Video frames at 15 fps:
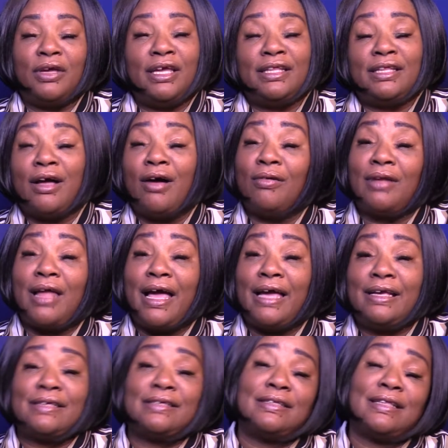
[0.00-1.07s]
What he don't
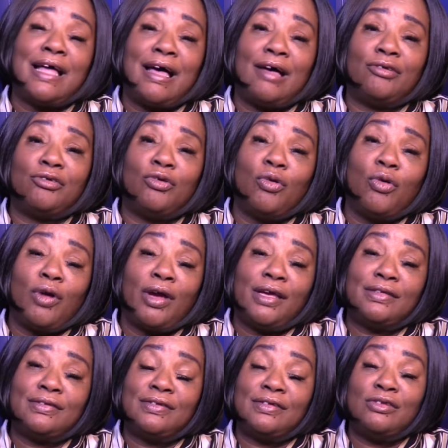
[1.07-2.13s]
like is loud noise.
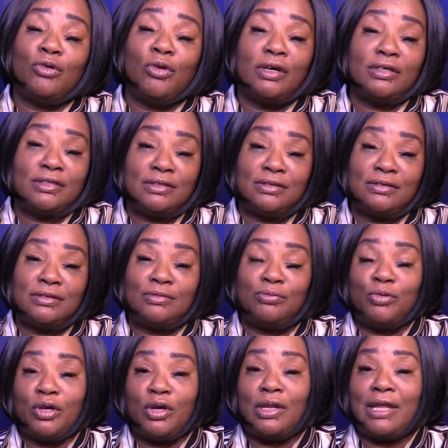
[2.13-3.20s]
His noise is
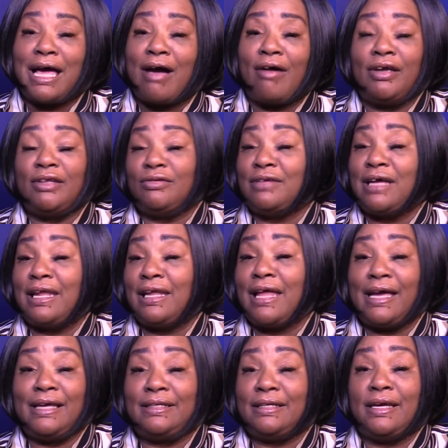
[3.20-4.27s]
real loud. He do not
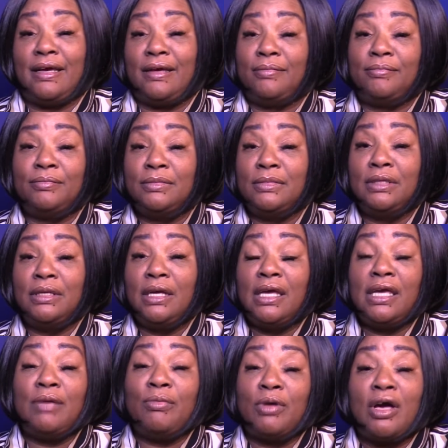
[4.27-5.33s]
like that.
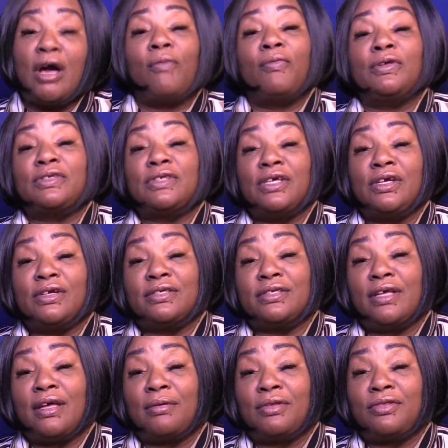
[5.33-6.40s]
He will cover his ears
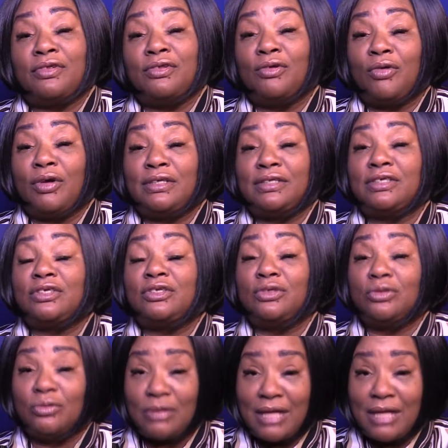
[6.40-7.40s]
up because the noise is too